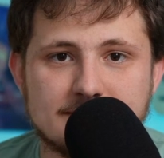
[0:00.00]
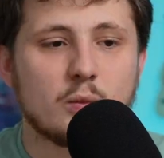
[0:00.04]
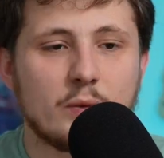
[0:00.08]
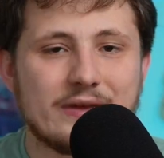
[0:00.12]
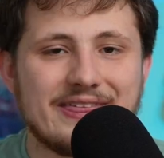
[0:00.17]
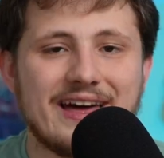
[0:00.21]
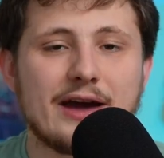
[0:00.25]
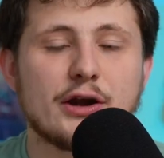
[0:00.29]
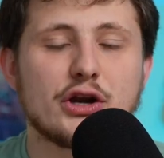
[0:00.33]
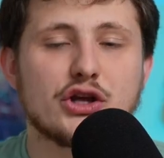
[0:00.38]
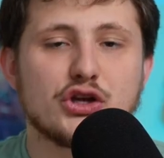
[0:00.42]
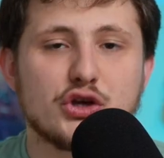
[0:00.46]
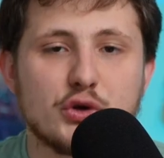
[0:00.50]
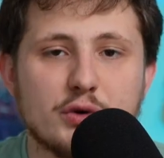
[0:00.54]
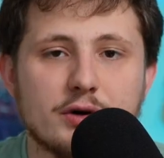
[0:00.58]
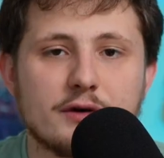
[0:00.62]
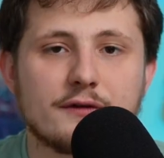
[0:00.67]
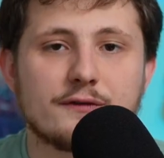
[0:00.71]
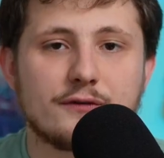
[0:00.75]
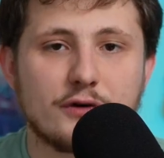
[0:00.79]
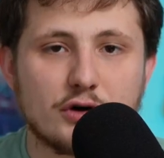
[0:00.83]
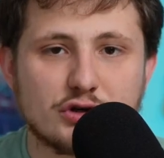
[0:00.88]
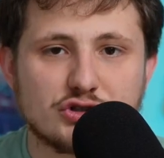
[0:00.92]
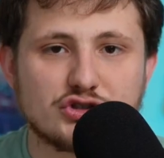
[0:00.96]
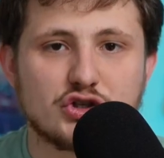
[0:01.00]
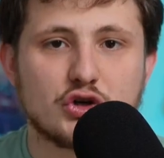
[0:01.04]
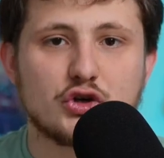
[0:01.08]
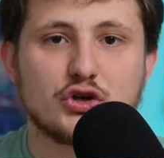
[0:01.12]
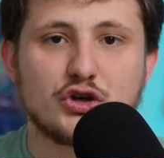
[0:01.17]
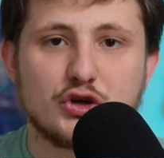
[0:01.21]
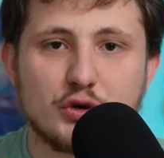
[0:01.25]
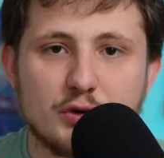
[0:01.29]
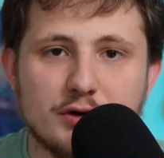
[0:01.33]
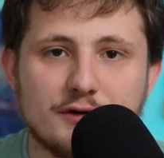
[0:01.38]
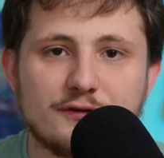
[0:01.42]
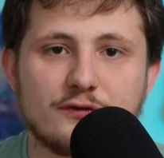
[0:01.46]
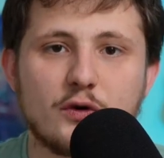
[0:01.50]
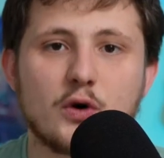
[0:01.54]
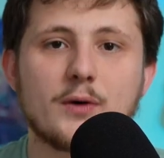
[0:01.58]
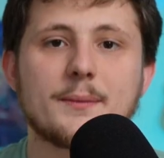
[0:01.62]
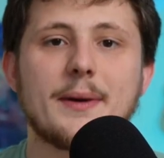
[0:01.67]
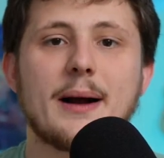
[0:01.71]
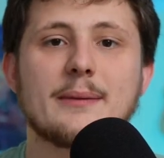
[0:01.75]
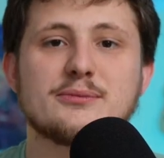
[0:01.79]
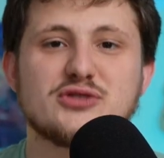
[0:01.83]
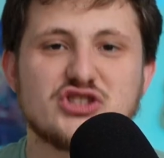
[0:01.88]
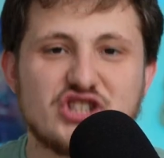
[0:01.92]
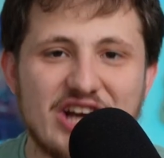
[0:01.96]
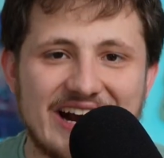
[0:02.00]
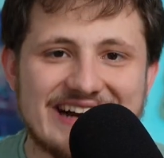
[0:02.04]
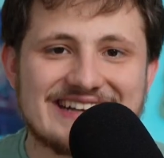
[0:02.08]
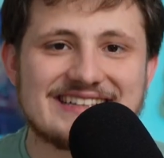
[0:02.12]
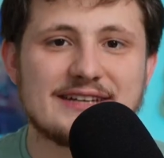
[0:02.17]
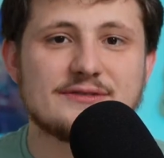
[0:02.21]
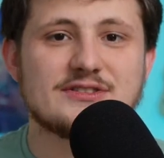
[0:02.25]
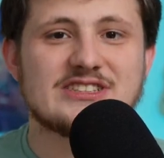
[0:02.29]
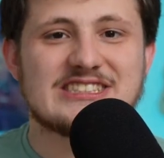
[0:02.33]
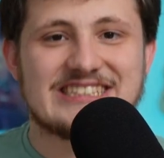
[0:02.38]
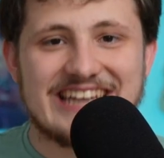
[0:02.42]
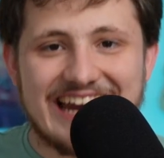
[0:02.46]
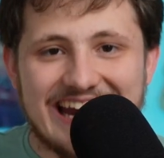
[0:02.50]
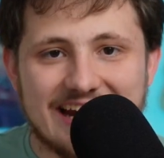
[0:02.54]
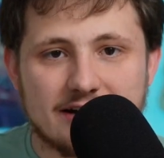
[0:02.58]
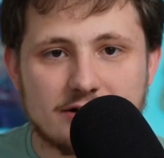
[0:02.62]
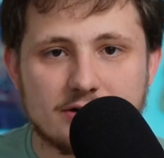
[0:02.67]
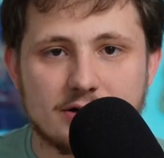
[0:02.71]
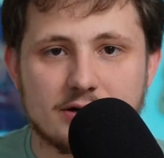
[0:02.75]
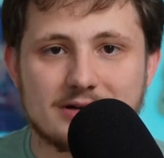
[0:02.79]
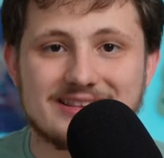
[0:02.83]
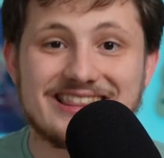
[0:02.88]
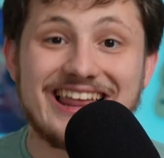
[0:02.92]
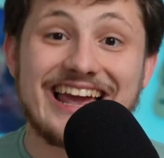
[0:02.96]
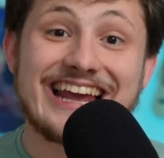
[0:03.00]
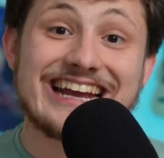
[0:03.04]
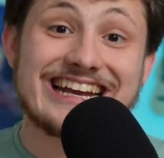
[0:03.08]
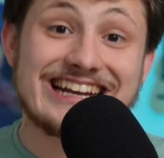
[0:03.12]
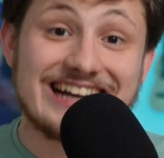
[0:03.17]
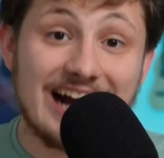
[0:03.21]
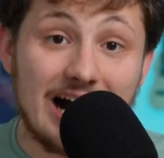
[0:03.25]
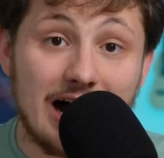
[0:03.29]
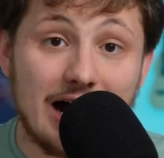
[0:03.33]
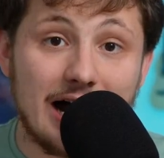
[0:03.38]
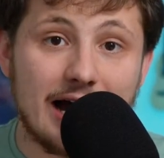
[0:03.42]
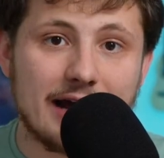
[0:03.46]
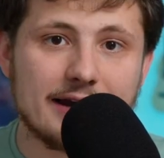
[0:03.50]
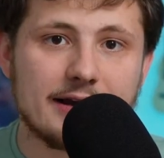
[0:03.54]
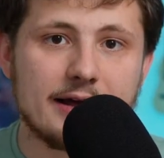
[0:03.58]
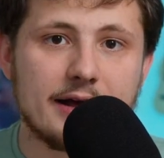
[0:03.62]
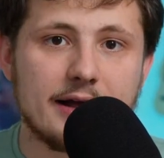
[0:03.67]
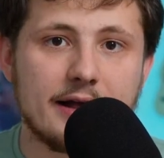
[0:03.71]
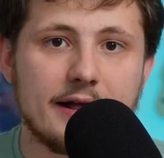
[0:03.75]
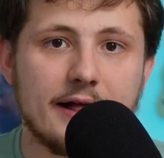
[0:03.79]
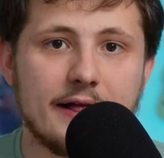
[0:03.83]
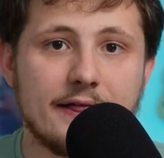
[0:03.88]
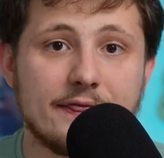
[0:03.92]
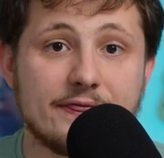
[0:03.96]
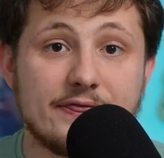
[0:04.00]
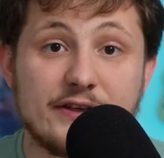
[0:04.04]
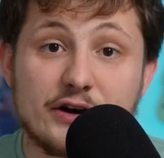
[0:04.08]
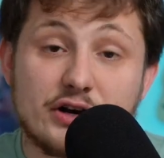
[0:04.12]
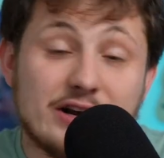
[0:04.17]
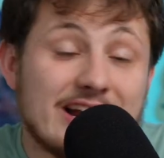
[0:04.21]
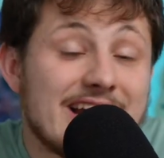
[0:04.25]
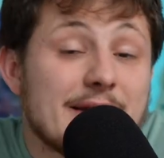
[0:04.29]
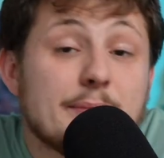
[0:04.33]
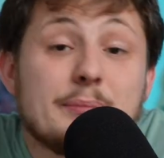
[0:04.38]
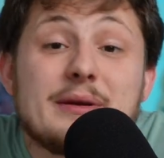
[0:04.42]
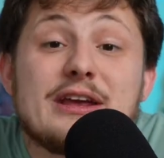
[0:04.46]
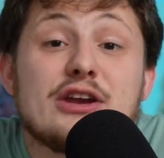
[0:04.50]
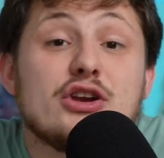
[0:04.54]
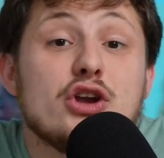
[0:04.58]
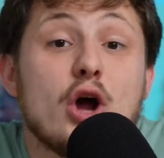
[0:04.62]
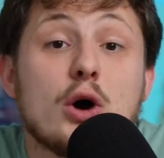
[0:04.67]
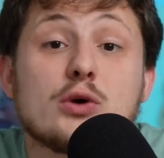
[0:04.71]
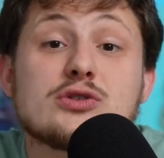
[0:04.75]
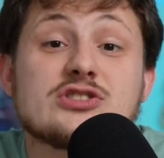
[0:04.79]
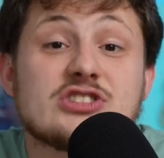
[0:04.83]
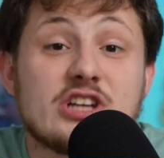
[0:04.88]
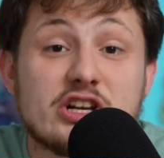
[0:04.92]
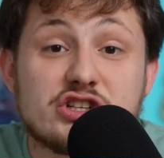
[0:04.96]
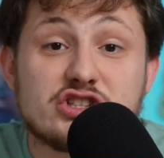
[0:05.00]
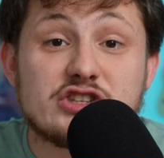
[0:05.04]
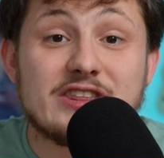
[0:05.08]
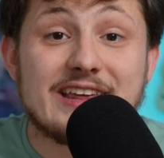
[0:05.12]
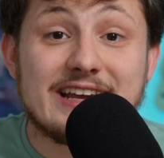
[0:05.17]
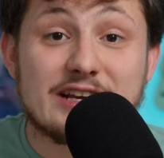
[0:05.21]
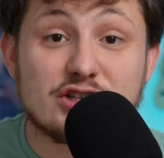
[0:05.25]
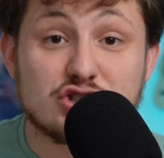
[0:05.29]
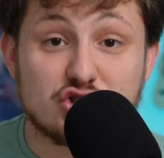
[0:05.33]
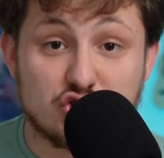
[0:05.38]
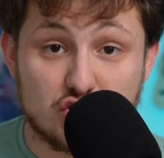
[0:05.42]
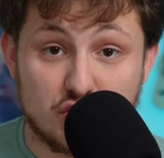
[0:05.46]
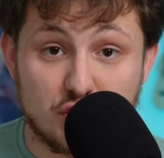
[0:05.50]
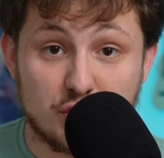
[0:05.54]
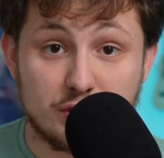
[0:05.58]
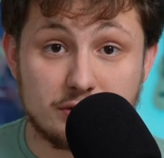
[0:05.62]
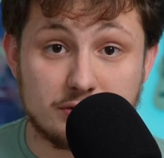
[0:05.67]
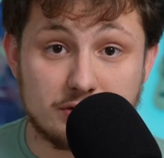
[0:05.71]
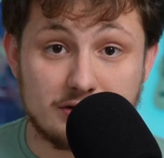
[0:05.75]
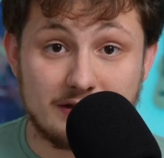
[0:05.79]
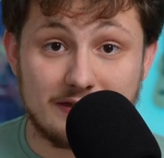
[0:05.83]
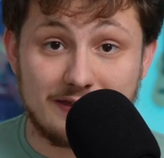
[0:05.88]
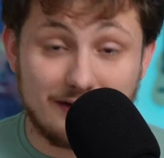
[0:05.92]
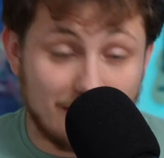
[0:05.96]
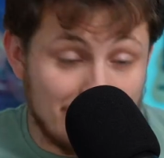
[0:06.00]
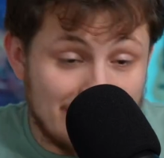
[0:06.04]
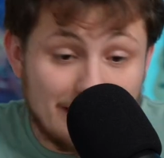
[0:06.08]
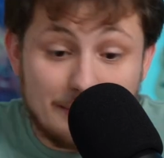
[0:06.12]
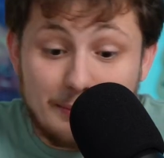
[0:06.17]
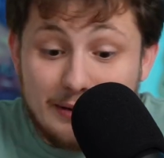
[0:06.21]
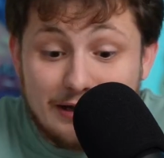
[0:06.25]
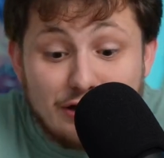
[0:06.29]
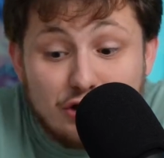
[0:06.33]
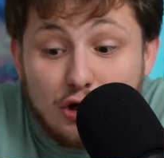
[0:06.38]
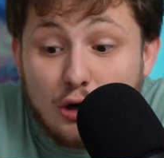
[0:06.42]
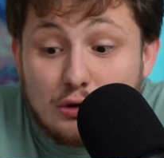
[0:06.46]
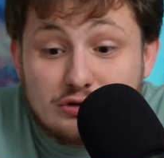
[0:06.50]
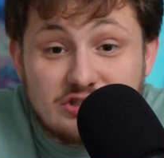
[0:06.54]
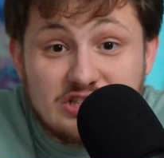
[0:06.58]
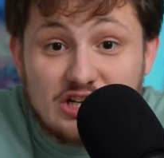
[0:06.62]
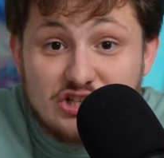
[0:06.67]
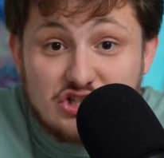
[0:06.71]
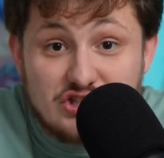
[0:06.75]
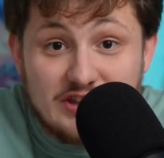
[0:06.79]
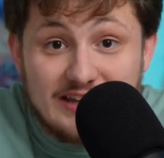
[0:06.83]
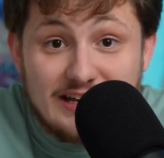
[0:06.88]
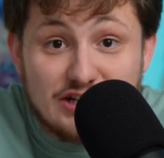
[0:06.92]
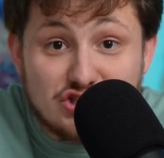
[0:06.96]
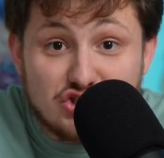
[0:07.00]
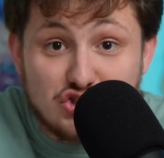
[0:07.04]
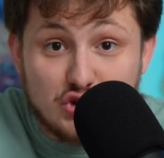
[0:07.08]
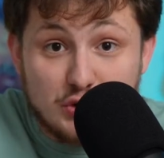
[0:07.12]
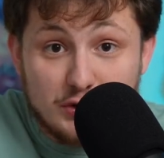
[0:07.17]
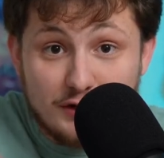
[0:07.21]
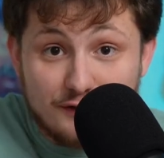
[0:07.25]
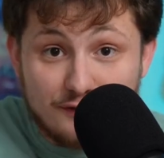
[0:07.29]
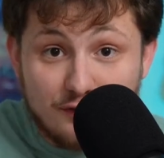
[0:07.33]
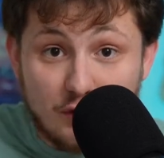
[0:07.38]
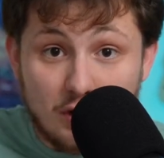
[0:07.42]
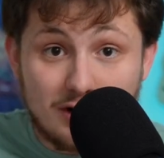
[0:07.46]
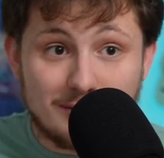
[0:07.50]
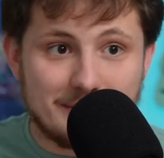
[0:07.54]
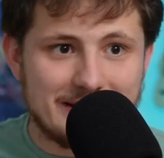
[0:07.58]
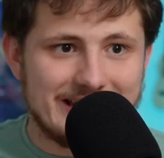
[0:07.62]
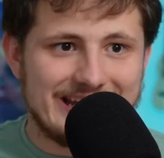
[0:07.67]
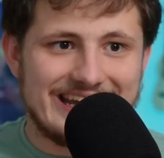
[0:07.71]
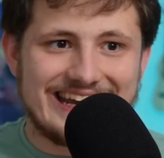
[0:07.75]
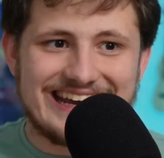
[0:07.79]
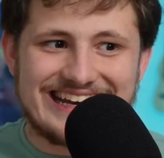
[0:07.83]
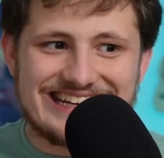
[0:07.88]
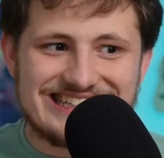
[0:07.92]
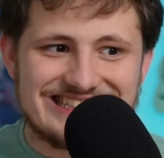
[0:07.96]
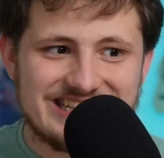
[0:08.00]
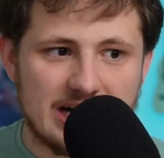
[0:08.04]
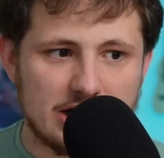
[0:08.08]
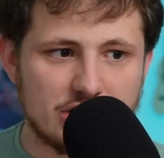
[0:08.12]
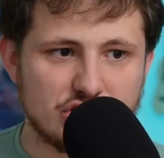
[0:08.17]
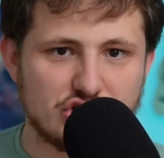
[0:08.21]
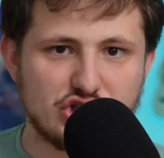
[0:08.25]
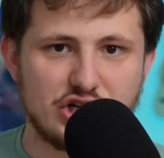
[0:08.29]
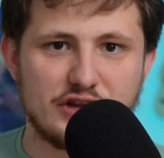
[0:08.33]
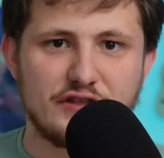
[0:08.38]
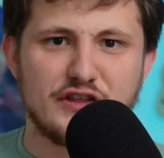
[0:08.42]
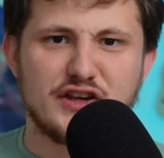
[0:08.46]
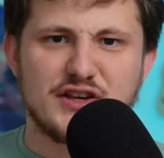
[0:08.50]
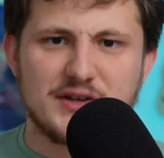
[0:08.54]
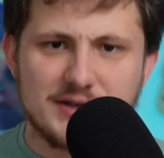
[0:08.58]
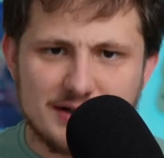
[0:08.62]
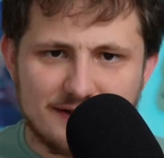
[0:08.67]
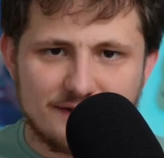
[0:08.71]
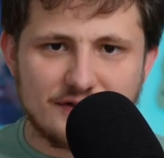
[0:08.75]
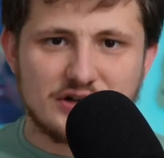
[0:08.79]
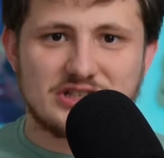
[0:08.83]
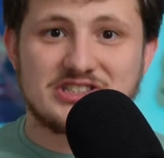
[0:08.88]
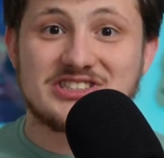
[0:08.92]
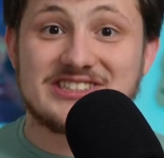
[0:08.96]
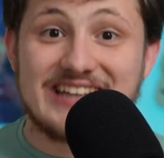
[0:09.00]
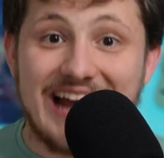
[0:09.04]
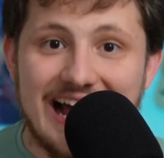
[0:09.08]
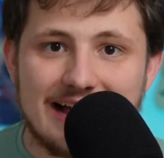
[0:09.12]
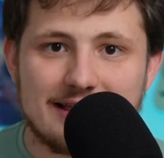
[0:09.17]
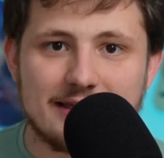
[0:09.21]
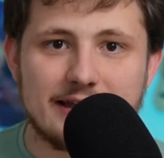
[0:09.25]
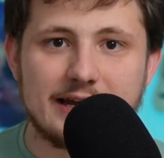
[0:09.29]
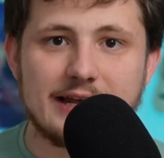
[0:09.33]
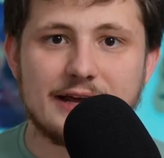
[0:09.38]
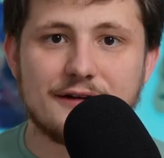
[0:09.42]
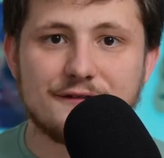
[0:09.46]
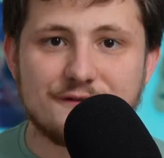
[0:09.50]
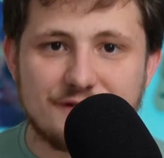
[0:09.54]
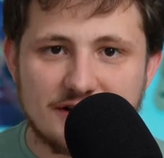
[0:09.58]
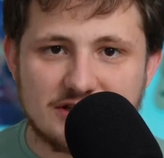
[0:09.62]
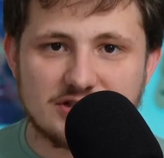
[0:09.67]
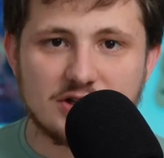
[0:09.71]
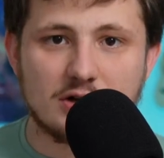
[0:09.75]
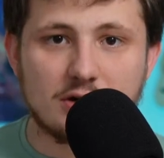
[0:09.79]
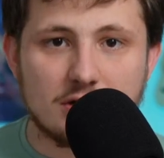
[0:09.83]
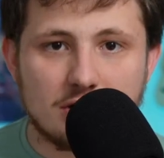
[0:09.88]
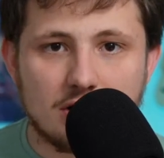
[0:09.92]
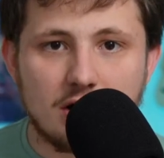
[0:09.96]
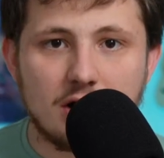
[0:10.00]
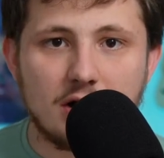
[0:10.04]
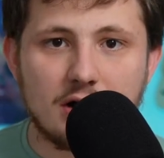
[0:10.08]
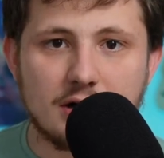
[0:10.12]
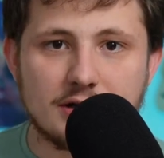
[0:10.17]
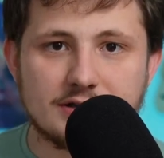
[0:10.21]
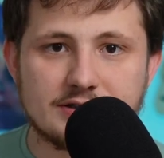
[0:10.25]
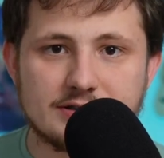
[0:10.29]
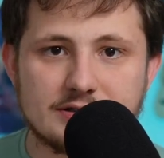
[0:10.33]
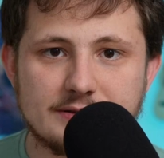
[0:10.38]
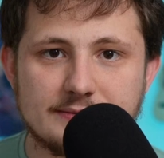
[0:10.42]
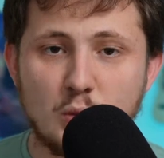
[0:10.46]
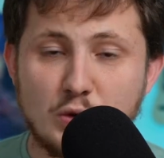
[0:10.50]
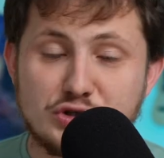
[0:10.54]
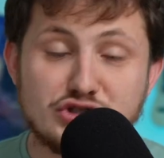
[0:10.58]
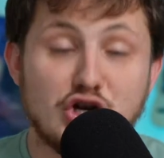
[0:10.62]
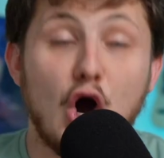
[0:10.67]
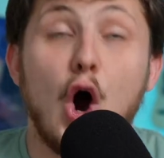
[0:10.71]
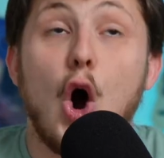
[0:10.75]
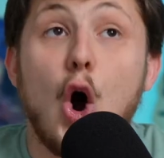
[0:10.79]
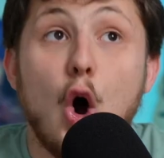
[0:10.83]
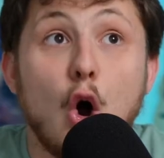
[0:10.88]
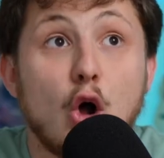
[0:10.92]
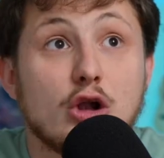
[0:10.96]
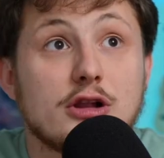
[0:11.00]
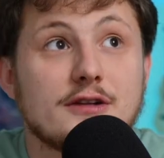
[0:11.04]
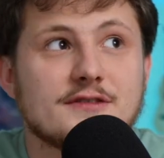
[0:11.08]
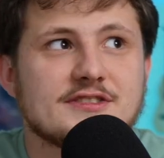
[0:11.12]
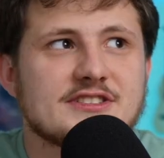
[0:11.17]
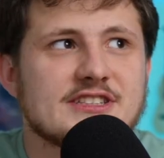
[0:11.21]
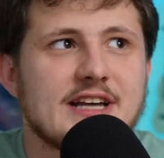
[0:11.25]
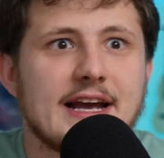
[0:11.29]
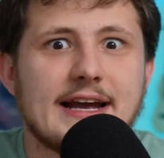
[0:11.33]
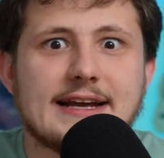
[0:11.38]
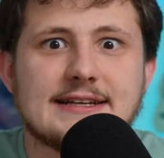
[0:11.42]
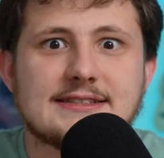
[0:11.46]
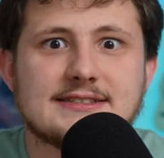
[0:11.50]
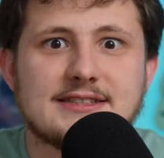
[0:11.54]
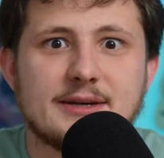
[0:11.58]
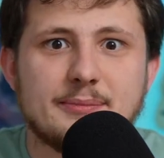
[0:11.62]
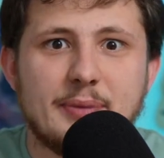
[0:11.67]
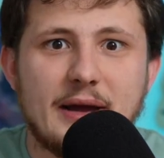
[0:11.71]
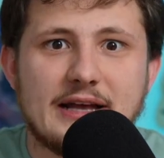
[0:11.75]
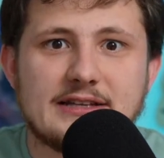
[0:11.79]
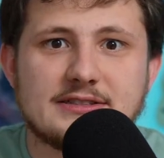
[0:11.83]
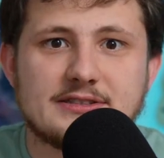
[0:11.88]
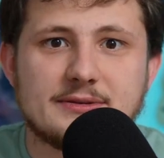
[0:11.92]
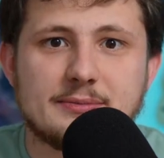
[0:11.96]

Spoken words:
Without a universal, uniform, objective standard like God, there can be no such thing as truth. There can be no such thing as uniformity, induction, the universality of physical laws, which all of science depends